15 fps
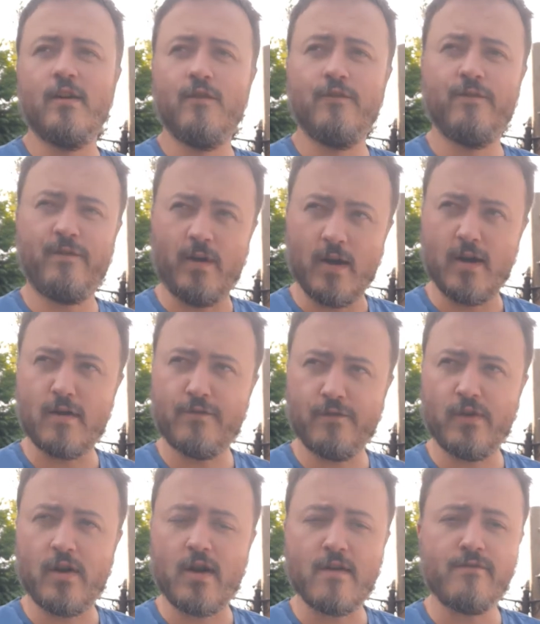
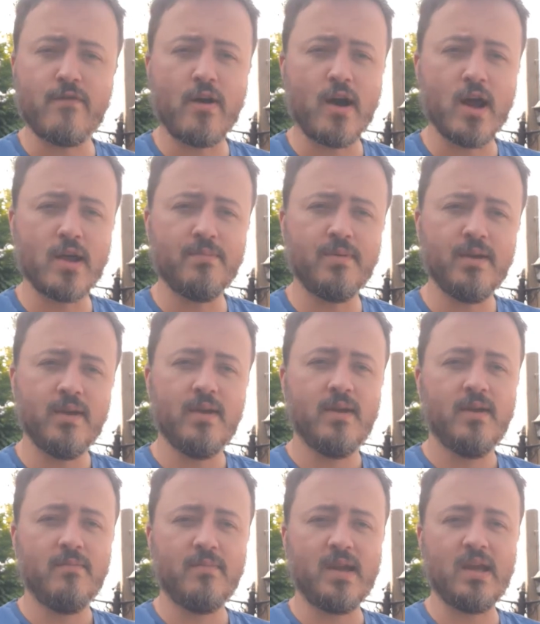Firefly vibe,
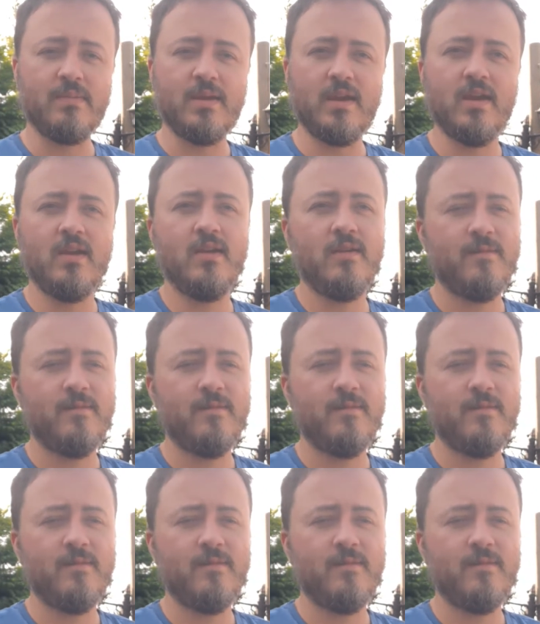maybe.